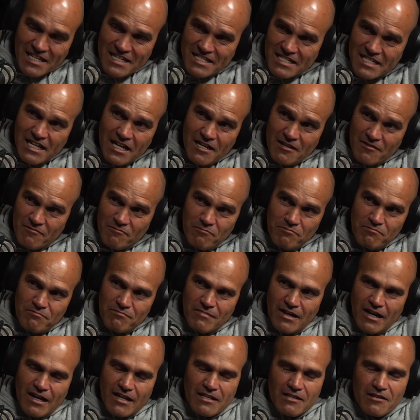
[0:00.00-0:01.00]
they start
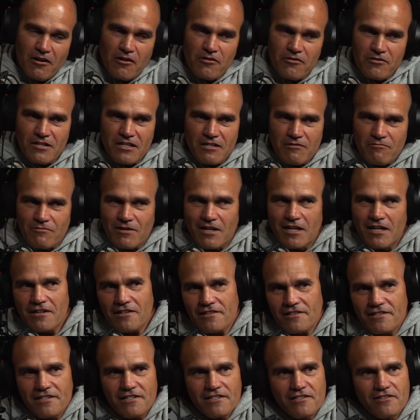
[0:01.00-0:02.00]
unloading
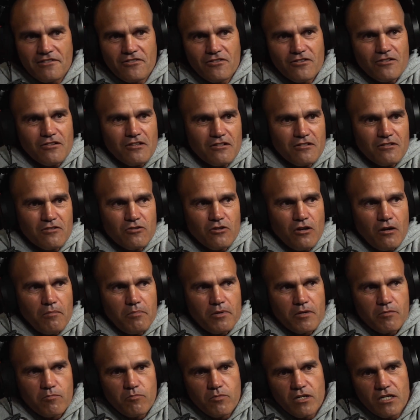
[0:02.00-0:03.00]
rounds into the chopper,
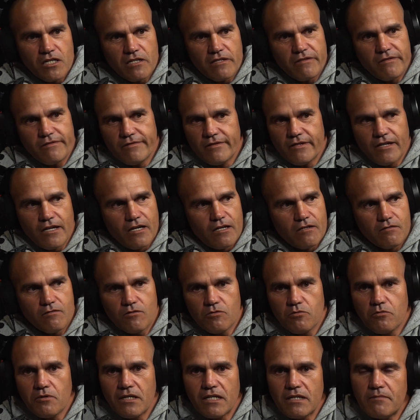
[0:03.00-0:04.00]
and we're
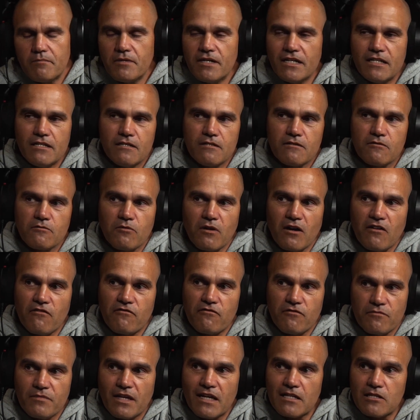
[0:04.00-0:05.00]
20 meters away
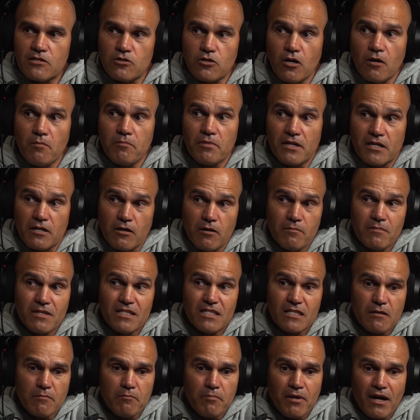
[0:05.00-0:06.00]
from that chopper, and I'm in
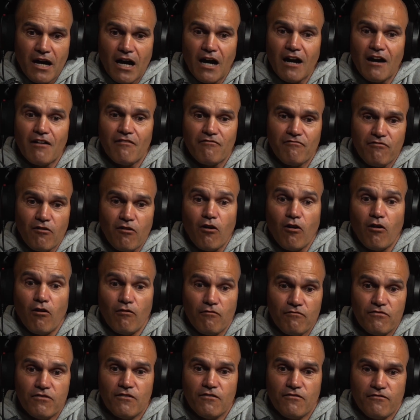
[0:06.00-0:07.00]
the path
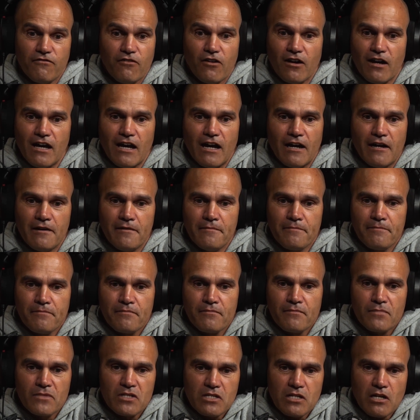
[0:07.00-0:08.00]
of the fire.
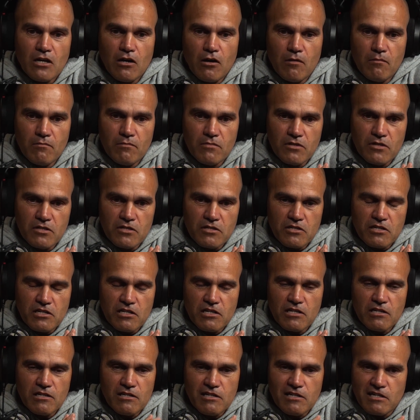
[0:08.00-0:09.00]
So I'm literally,
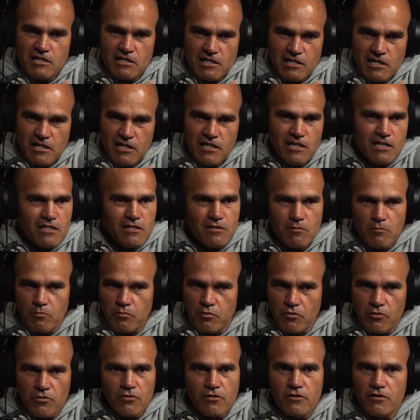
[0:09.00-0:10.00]
you can hear the
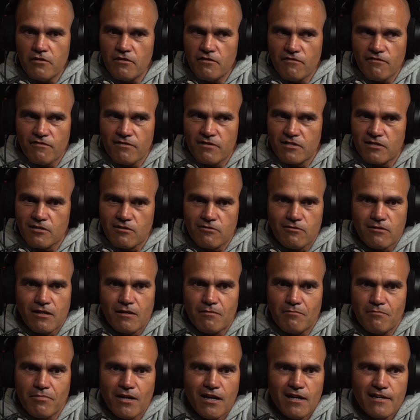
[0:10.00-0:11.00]
bullet
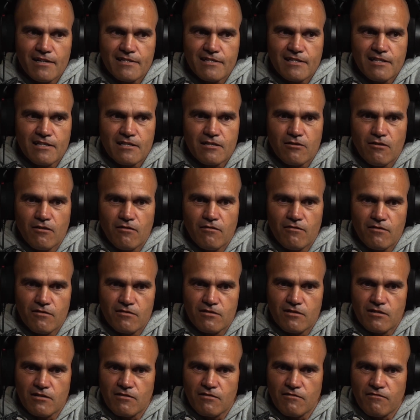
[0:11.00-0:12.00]
scream past yourself,
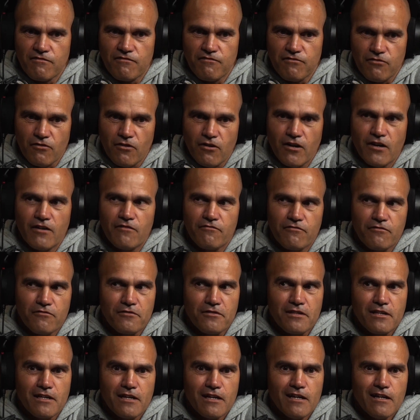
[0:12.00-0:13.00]
just flying through
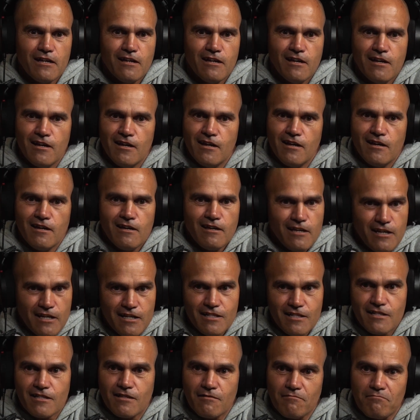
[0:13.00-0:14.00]
the air,
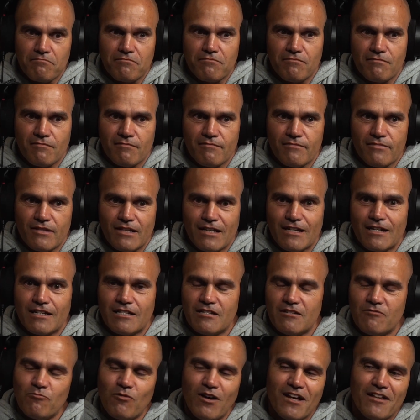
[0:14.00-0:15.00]
hit the thing, and
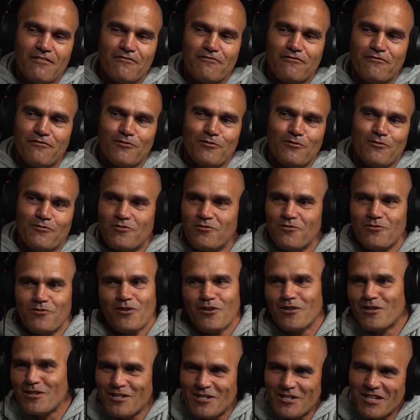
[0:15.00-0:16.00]
you're waiting for,
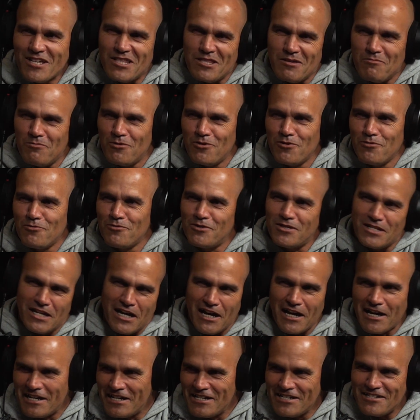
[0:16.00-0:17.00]
like, you see the movies,
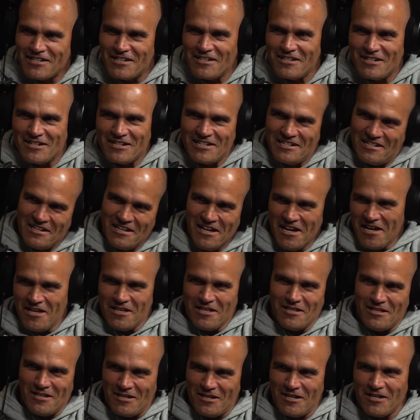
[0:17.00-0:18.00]
Arnie's in,
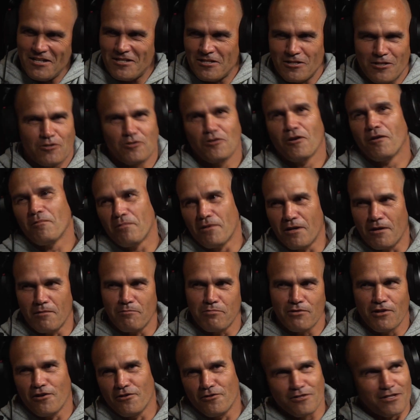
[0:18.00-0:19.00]
and it hits the chopper and it
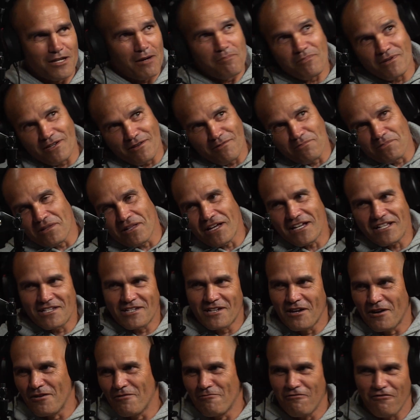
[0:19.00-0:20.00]
blows up and the blades
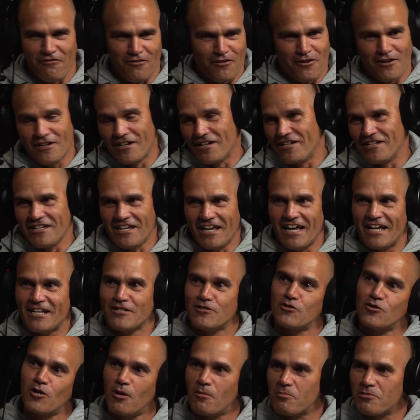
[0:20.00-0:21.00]
go flying and your head
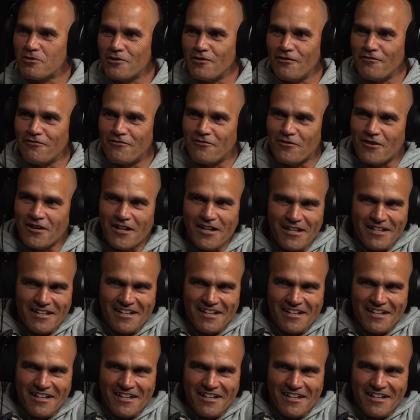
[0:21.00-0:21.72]
chops off, right?